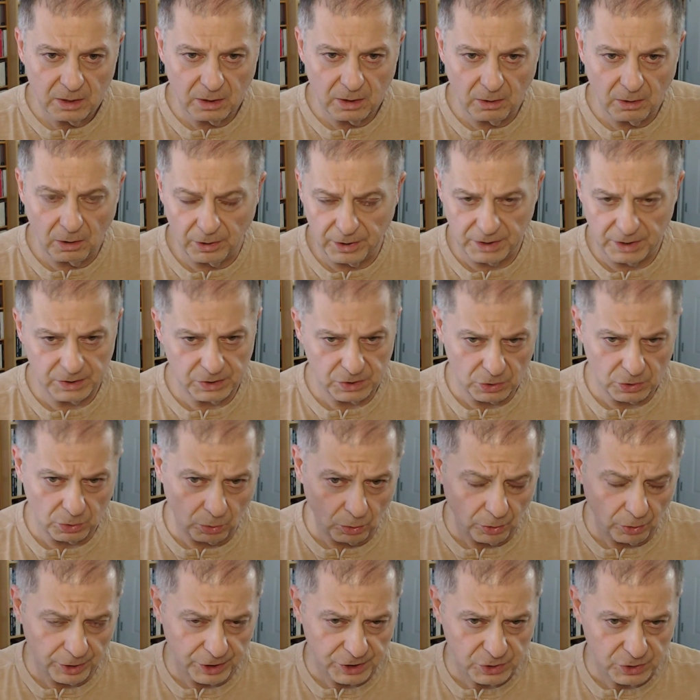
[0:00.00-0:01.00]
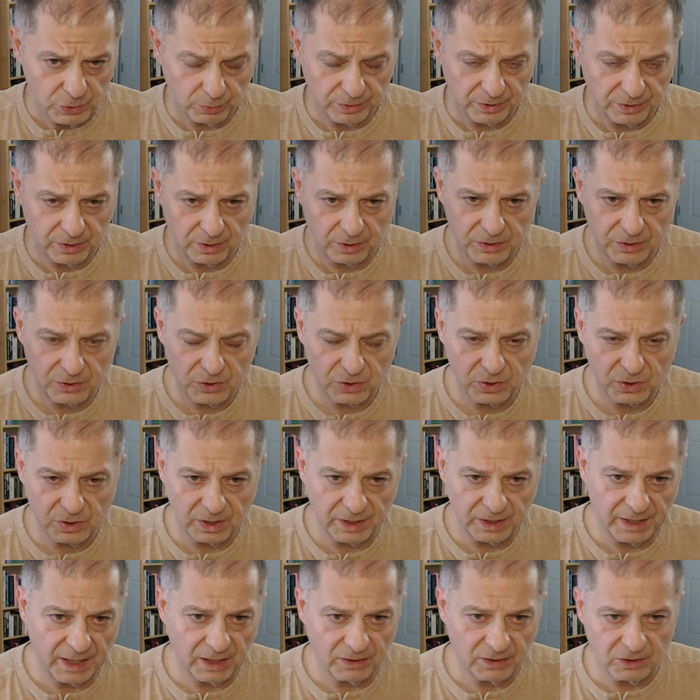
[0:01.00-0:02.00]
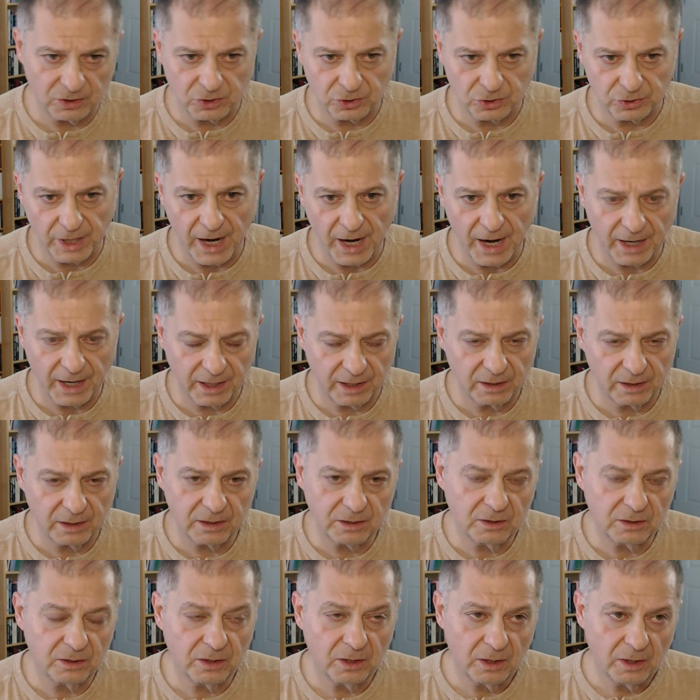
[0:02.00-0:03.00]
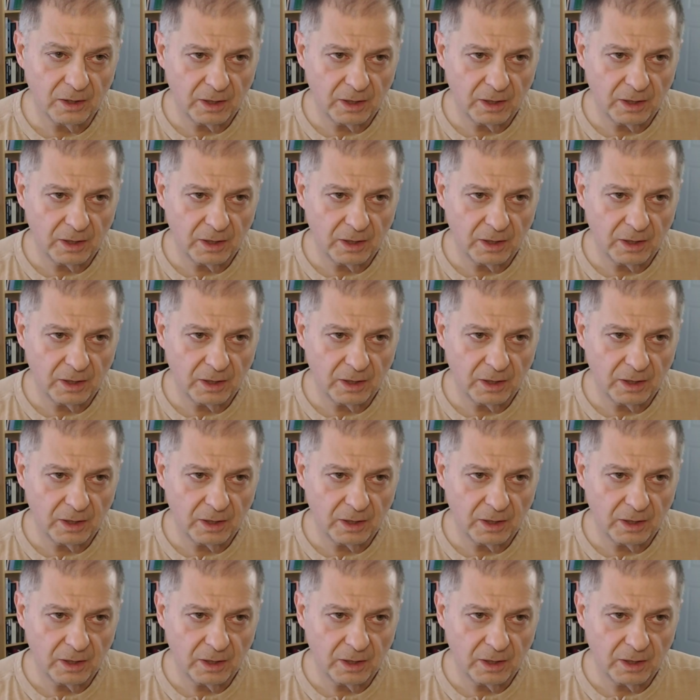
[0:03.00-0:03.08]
on his horse with the slaying the dragon.